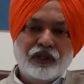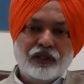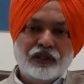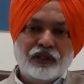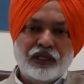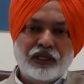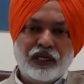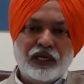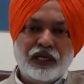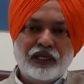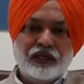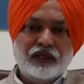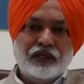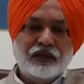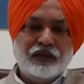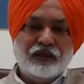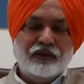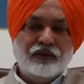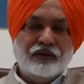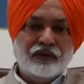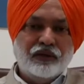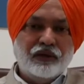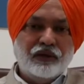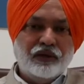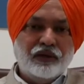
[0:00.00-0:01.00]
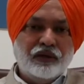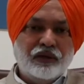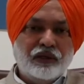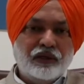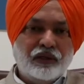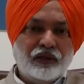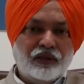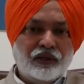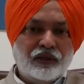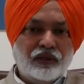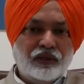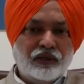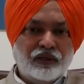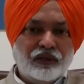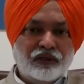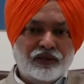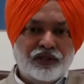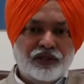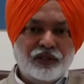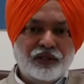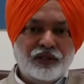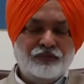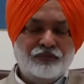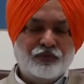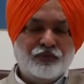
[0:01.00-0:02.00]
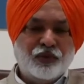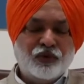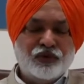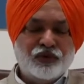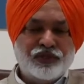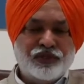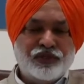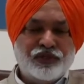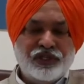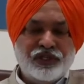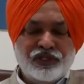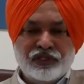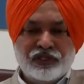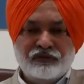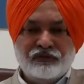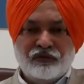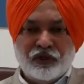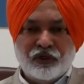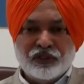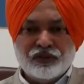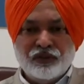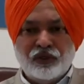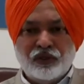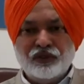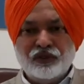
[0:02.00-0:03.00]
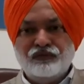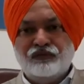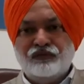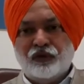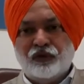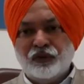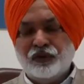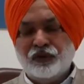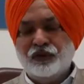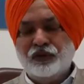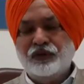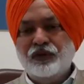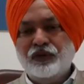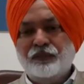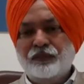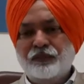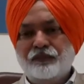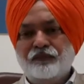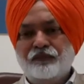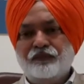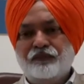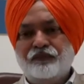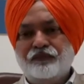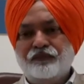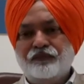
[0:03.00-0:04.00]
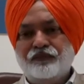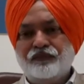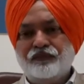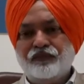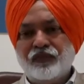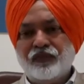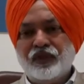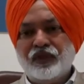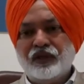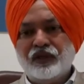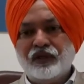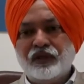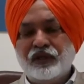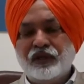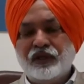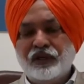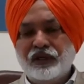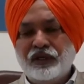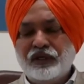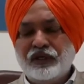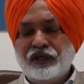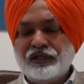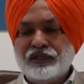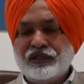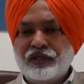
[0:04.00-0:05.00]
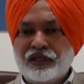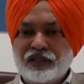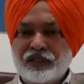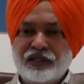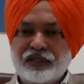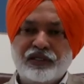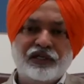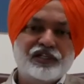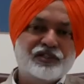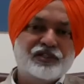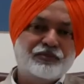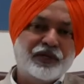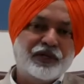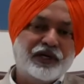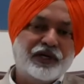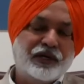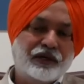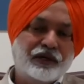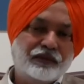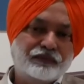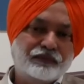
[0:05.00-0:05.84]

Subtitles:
that the procedure was not followed in its letter and spirit.